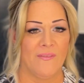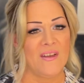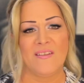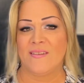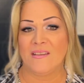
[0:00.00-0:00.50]
They
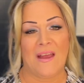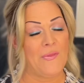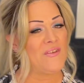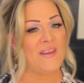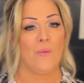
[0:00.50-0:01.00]
still had the
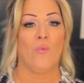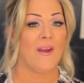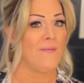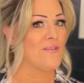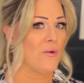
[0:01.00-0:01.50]
same
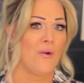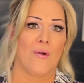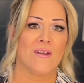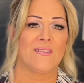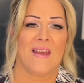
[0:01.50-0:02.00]
waves or
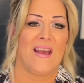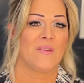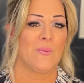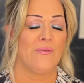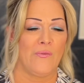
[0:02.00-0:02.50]
curls as
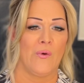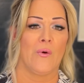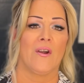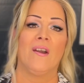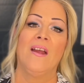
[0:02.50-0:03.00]

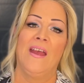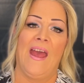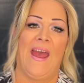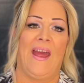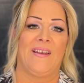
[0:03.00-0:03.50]
before,
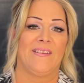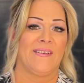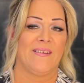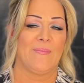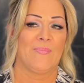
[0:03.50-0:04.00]
and
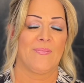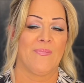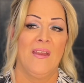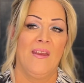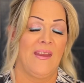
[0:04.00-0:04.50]

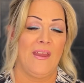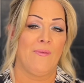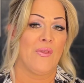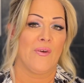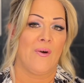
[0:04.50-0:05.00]

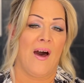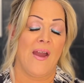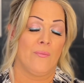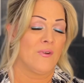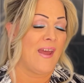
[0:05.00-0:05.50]
even though I
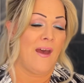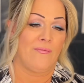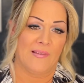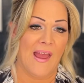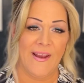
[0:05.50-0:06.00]
would have
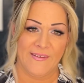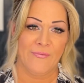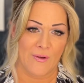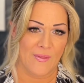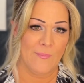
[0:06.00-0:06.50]
liked
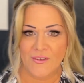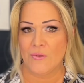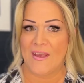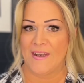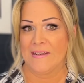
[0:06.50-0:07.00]
for them to
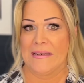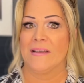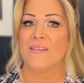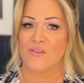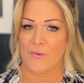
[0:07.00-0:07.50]
get a little
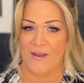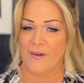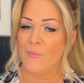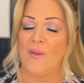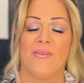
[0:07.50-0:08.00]

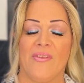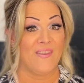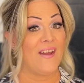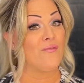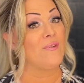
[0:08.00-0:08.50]
straighter, but
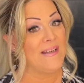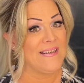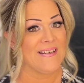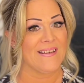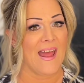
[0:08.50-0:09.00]
that really
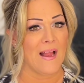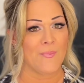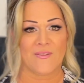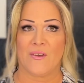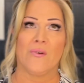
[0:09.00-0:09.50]
didn't help,
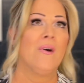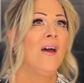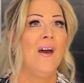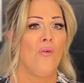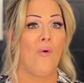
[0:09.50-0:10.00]
so
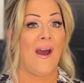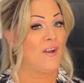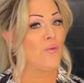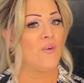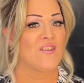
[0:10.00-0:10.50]
why
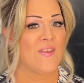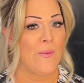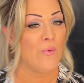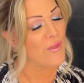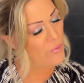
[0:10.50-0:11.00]
not wash them
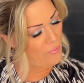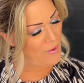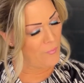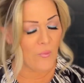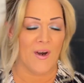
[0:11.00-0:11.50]
with
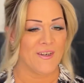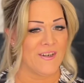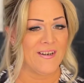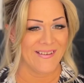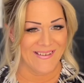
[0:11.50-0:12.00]
warm water?